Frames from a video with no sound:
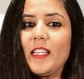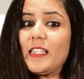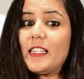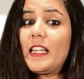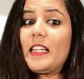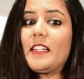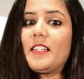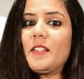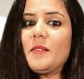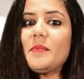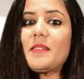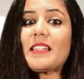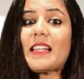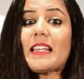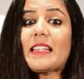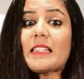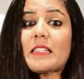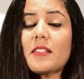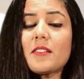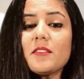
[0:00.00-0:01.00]
Kingdoms
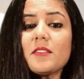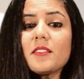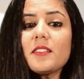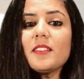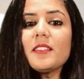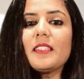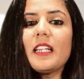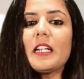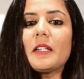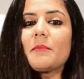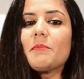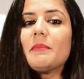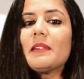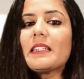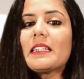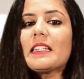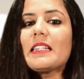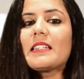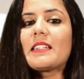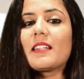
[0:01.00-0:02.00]
asserted that
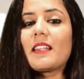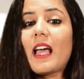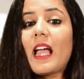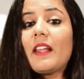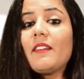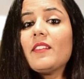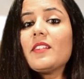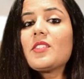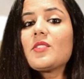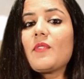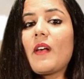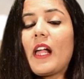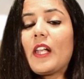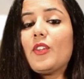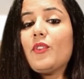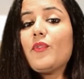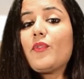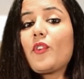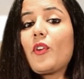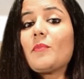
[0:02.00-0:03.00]
money derived its
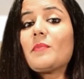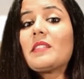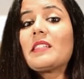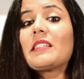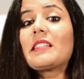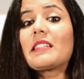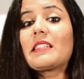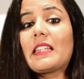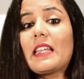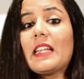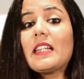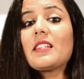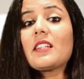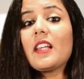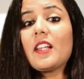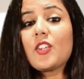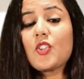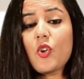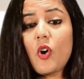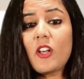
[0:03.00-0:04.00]
value from state
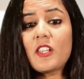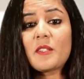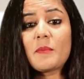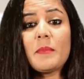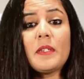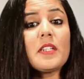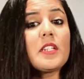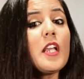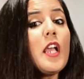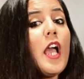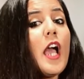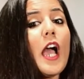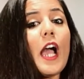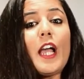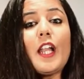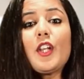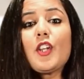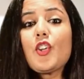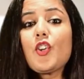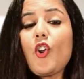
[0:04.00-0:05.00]
endorsement
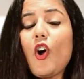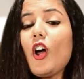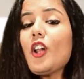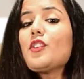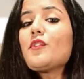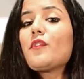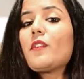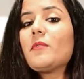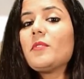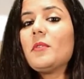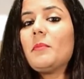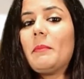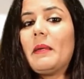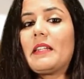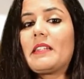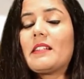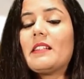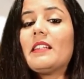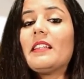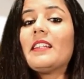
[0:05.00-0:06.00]
and not from the
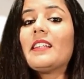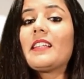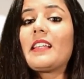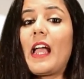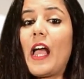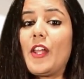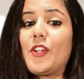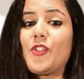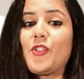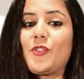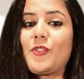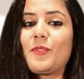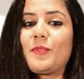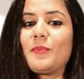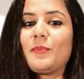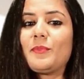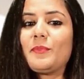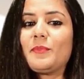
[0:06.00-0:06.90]
metal in cash.